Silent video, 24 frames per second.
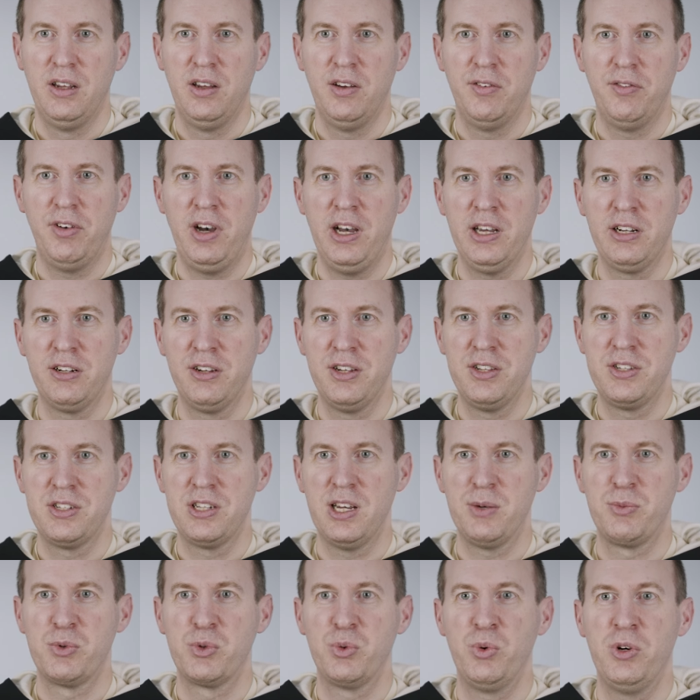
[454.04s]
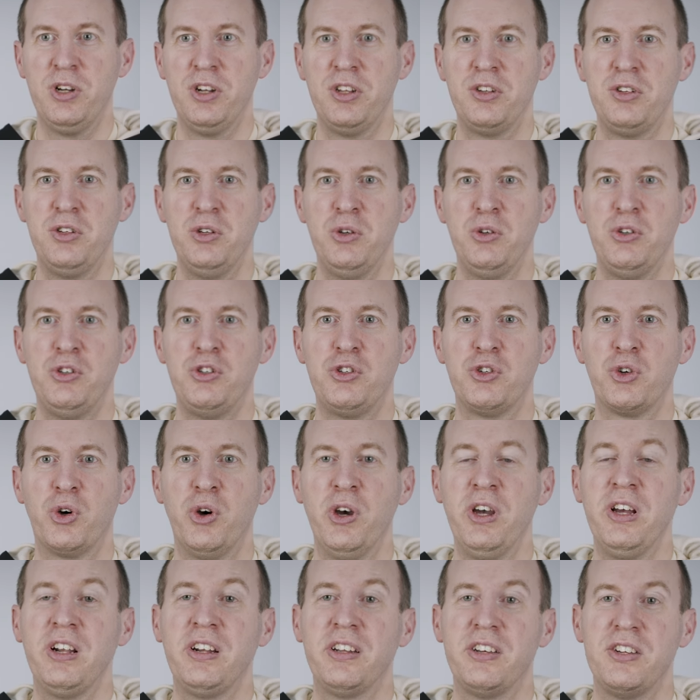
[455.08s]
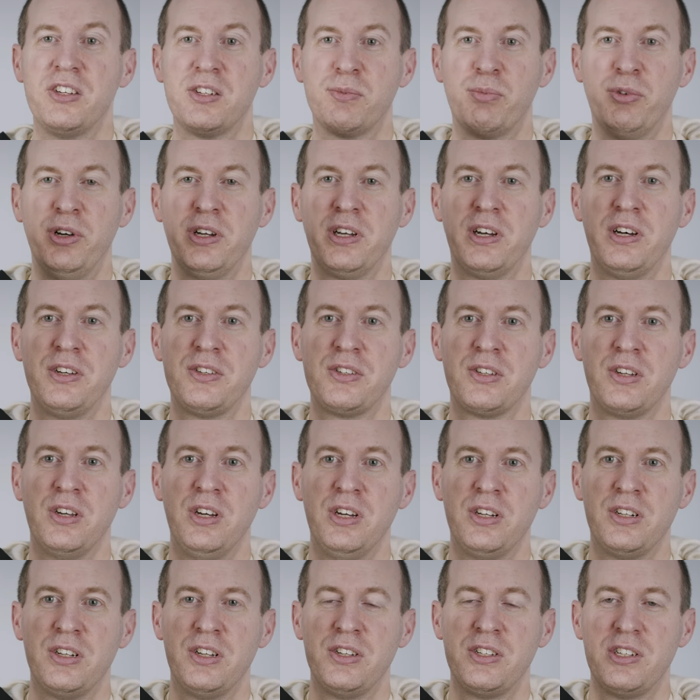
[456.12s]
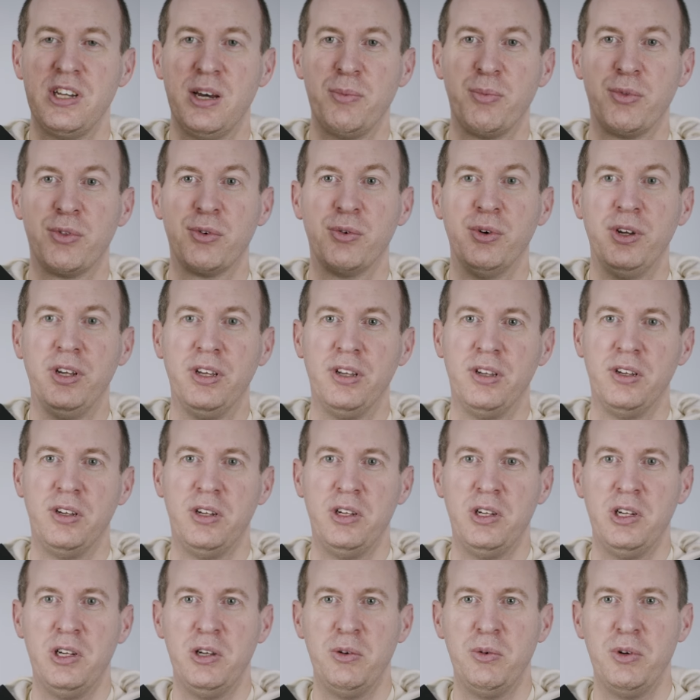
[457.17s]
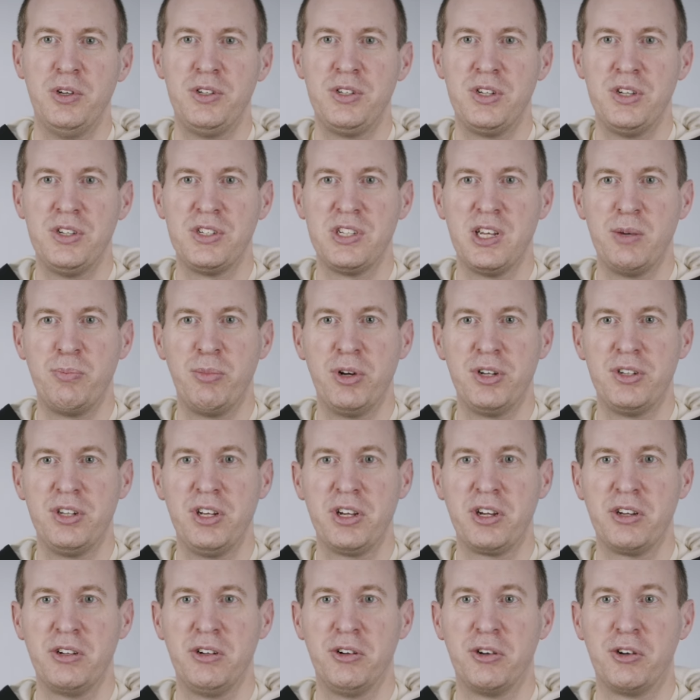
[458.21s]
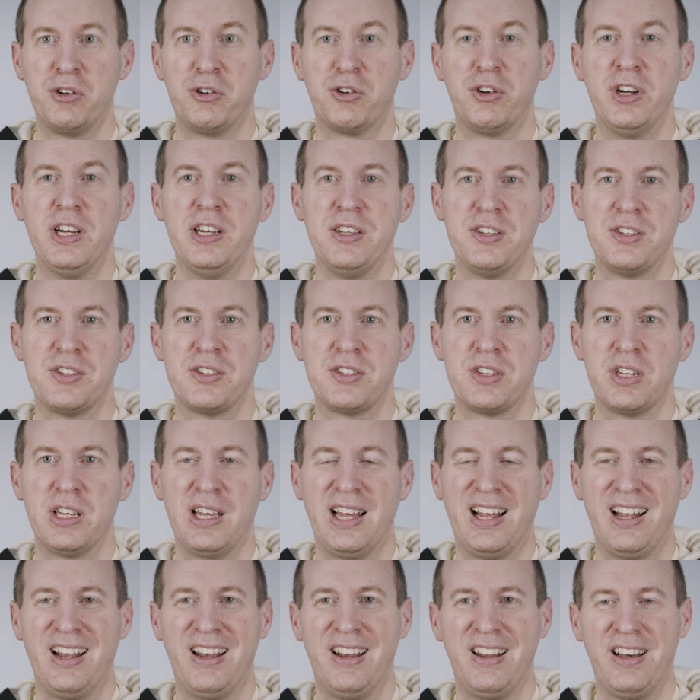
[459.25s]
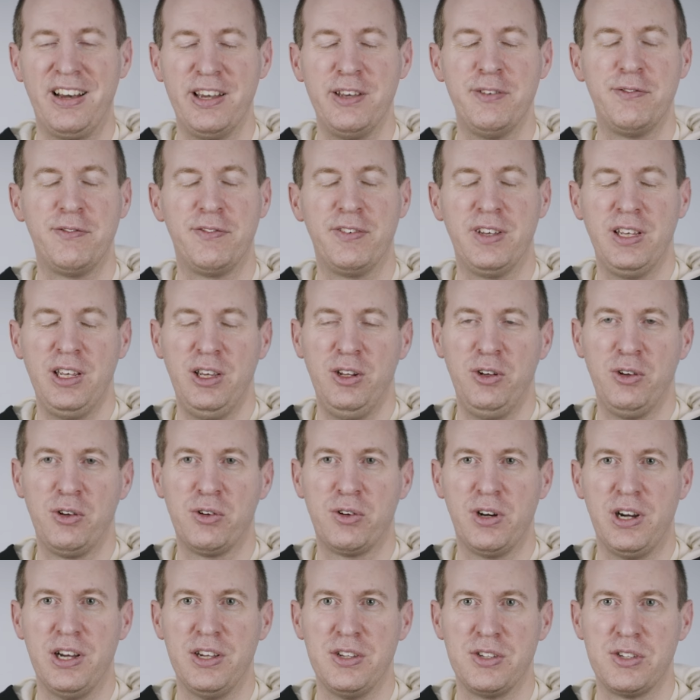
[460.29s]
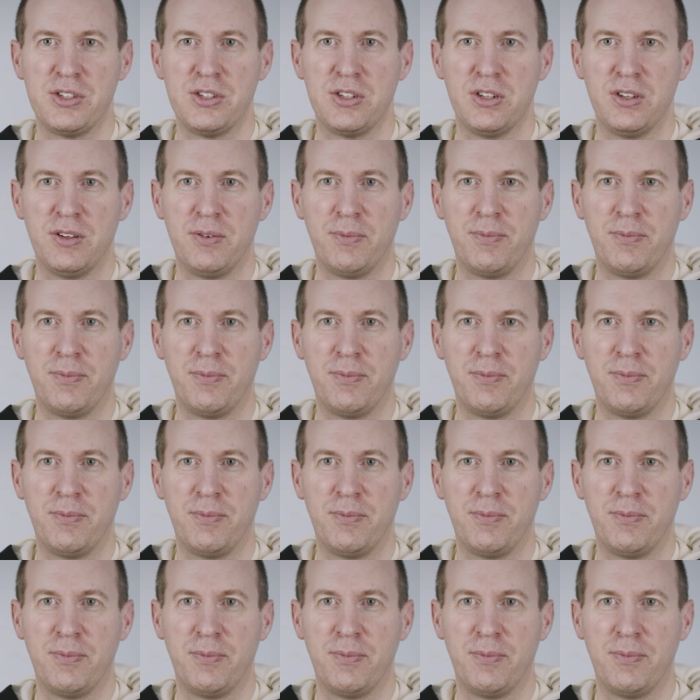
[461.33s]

Finally, steps one and two jointly spring us to step three, which is a particular grace, life in Christ.